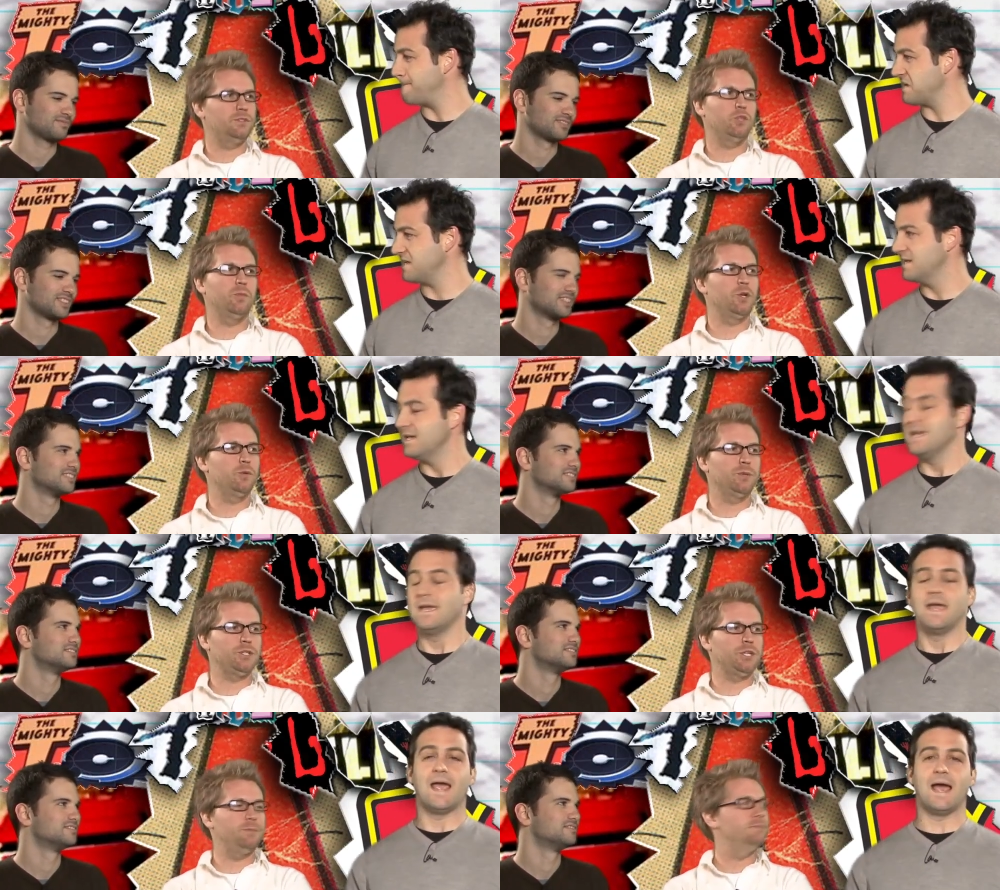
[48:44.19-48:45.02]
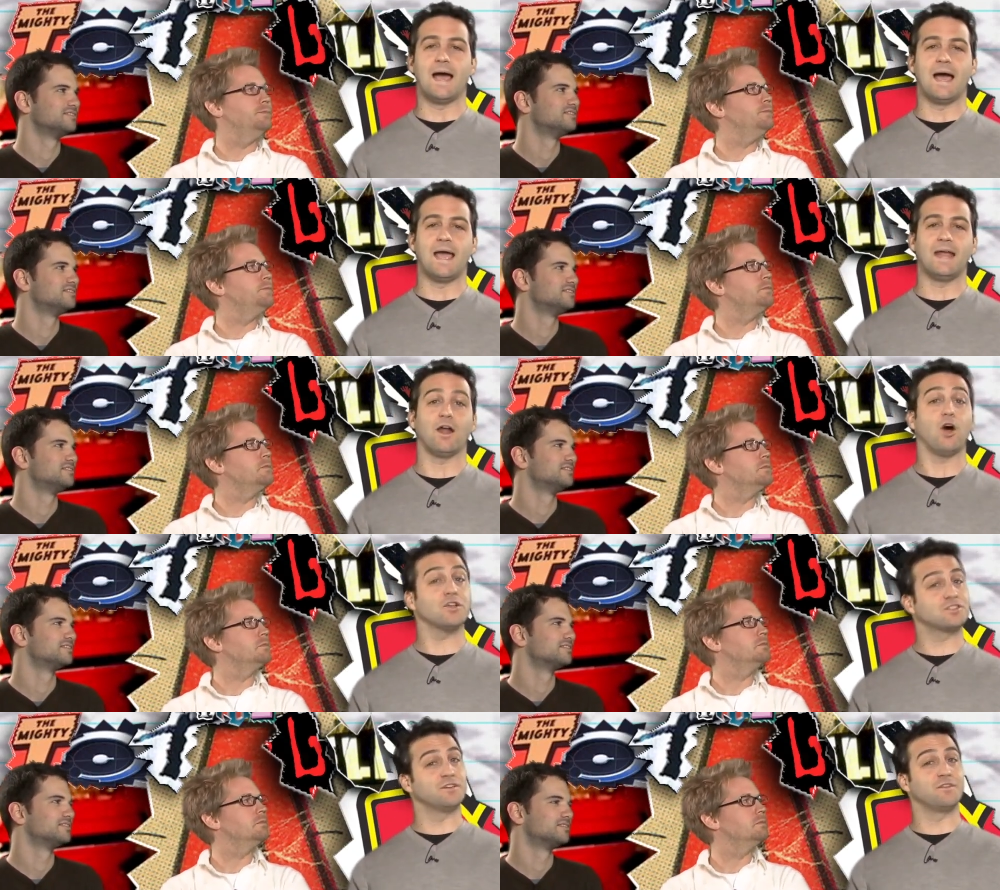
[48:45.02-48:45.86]
Speaker 1: Super duper cheap. Uh, and
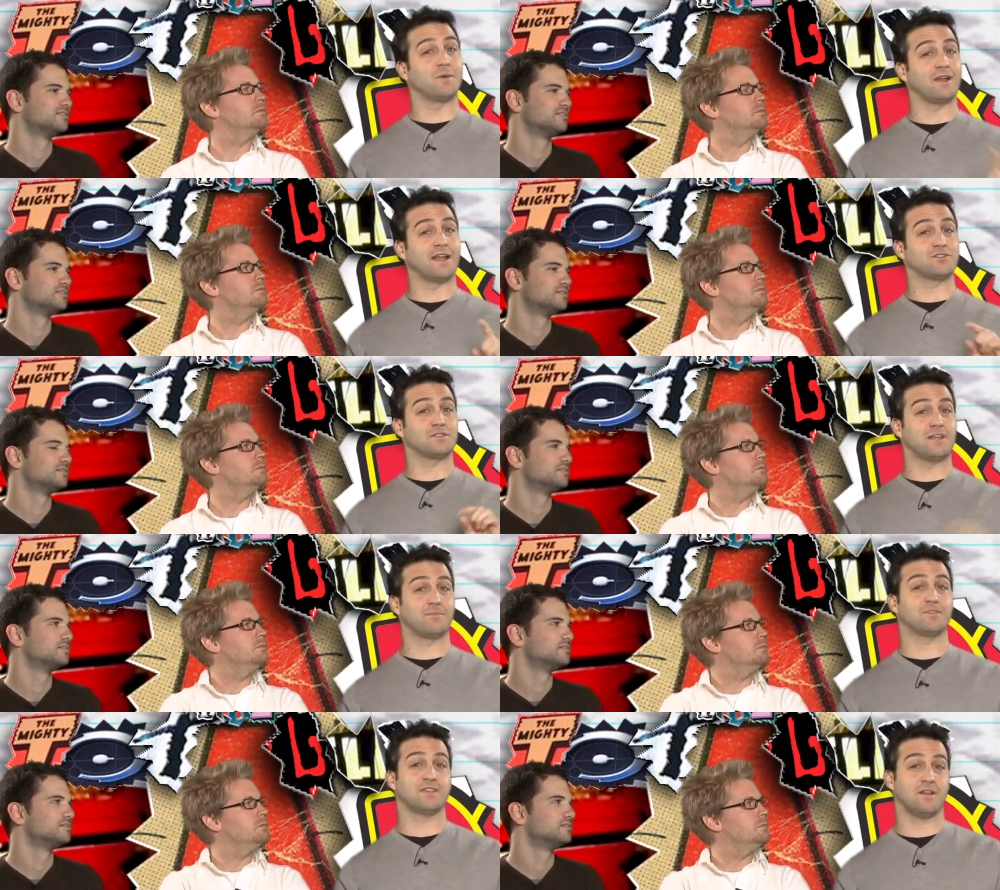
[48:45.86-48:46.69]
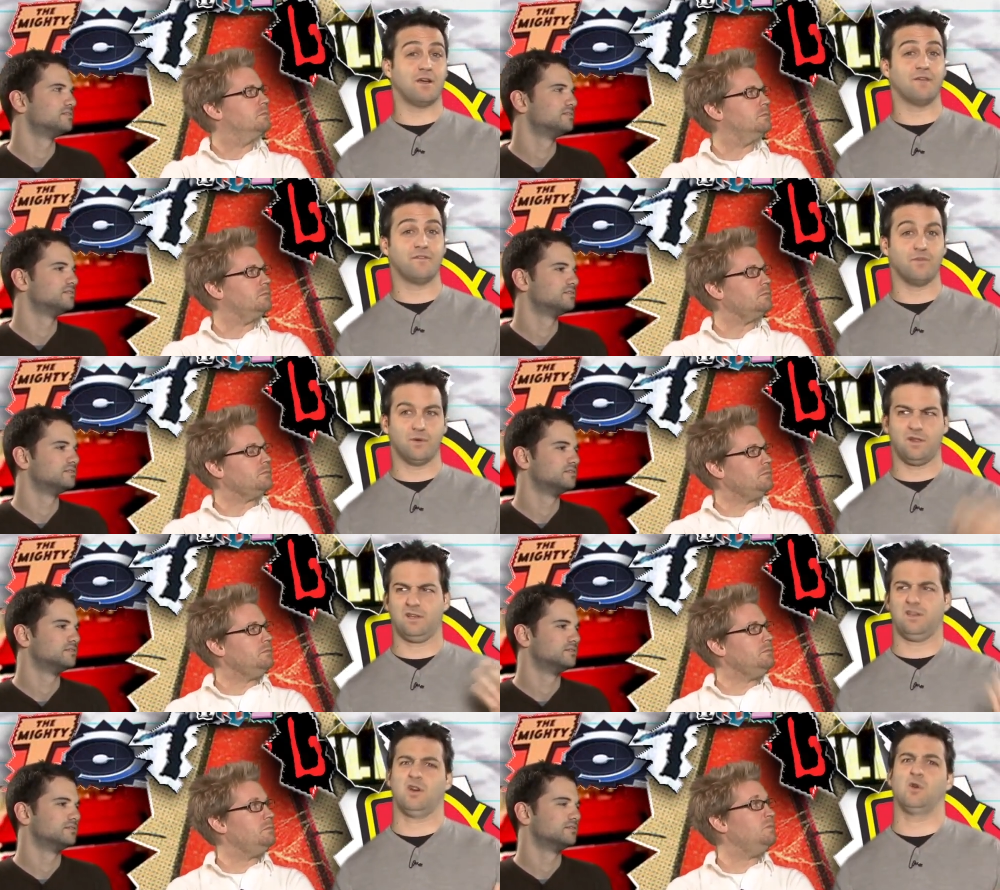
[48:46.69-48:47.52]
also, if you want an extra 10% off, if you
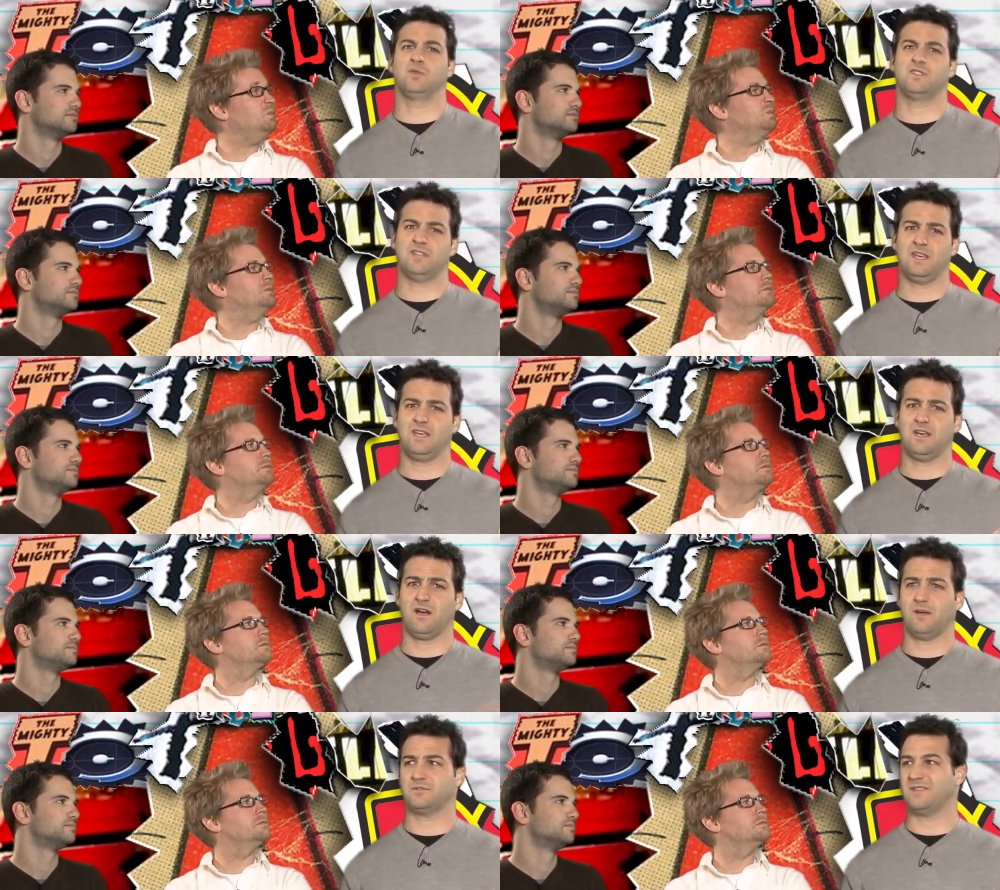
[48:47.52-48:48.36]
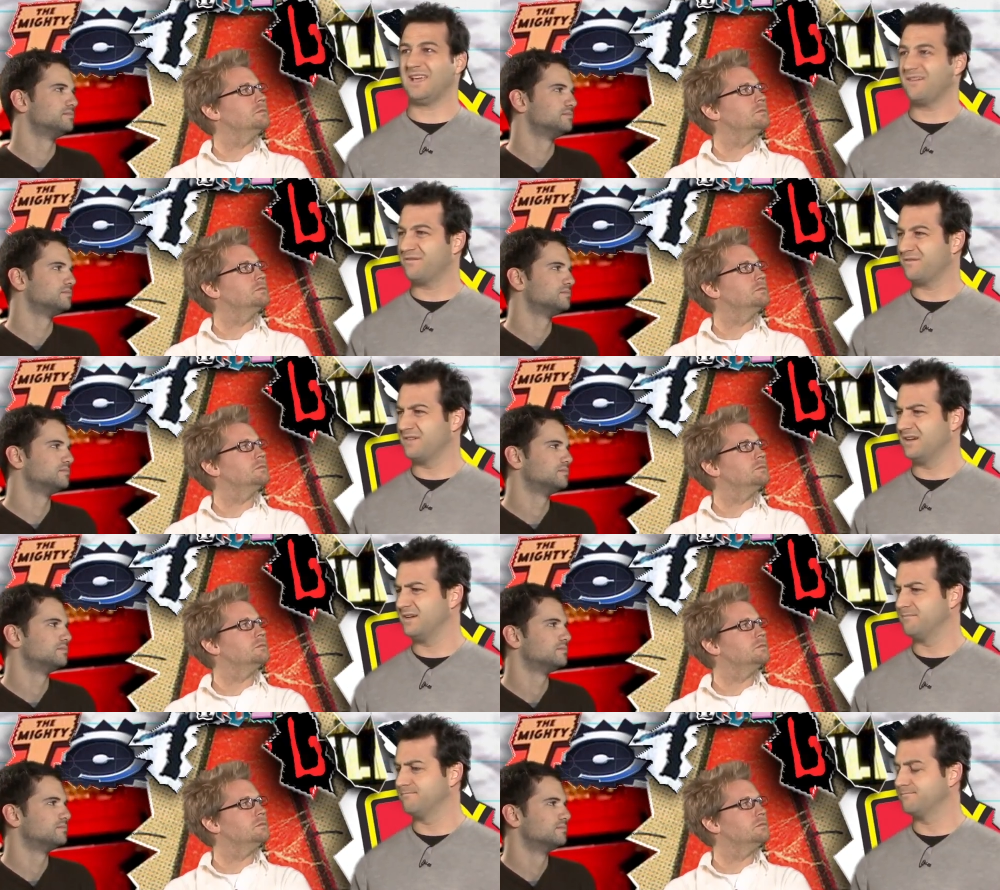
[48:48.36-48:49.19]
want like hosting options, they have
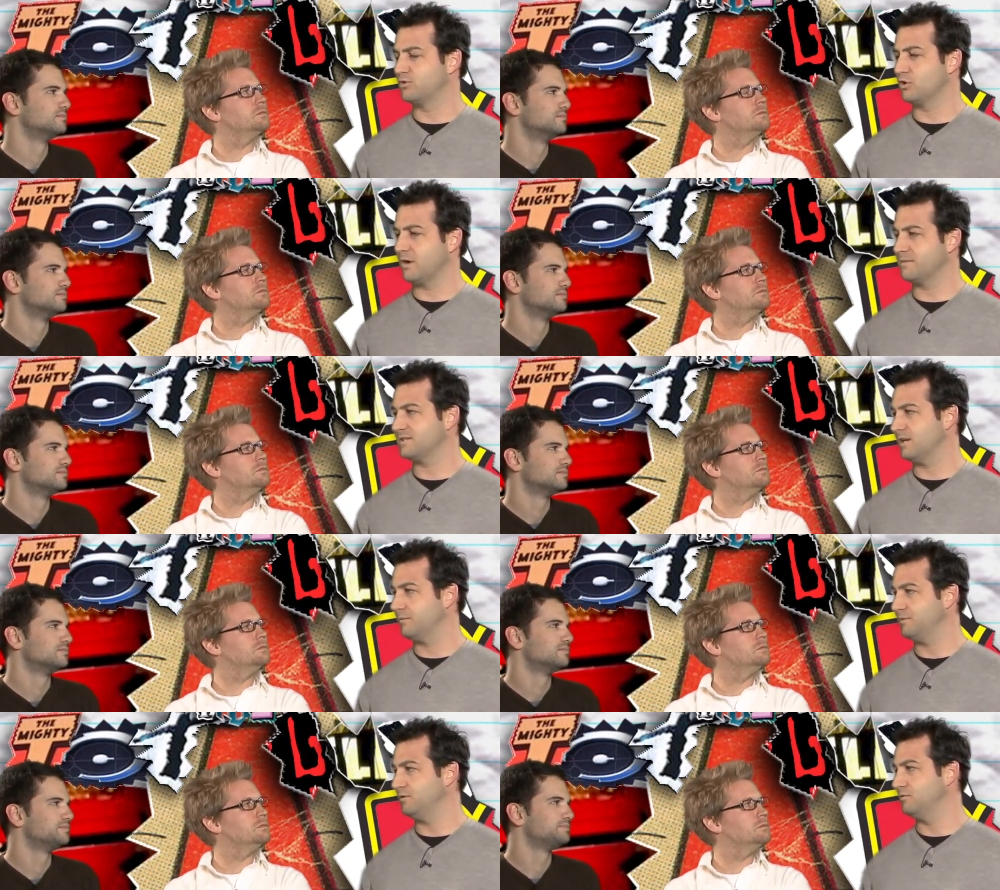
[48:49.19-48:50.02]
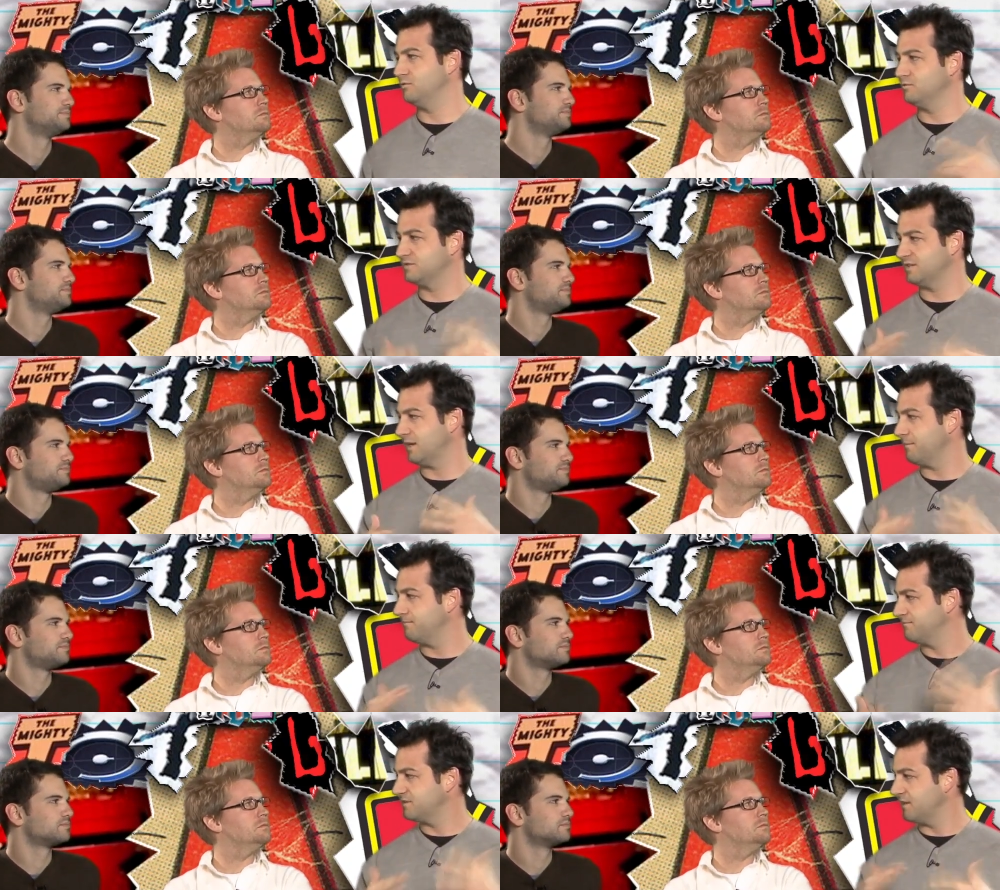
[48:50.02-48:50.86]
um, programs to help you set
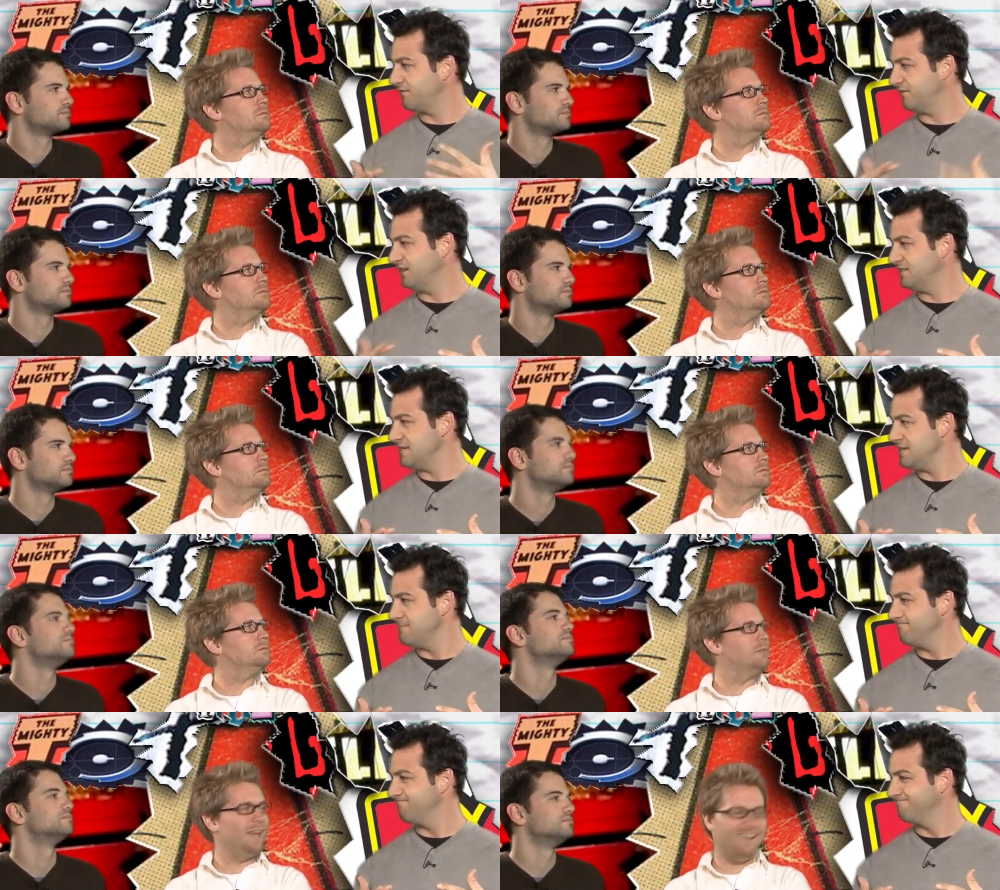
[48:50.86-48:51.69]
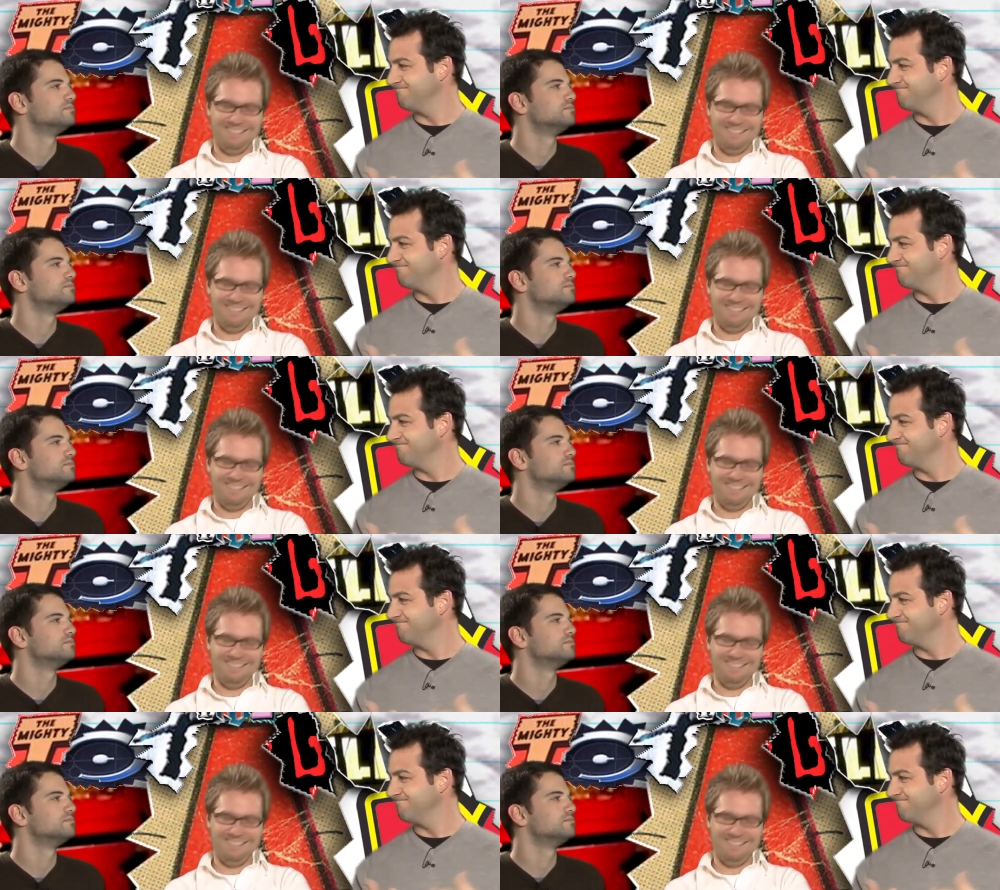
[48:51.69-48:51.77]
up stuff easy. Mm -hmm. Yeah.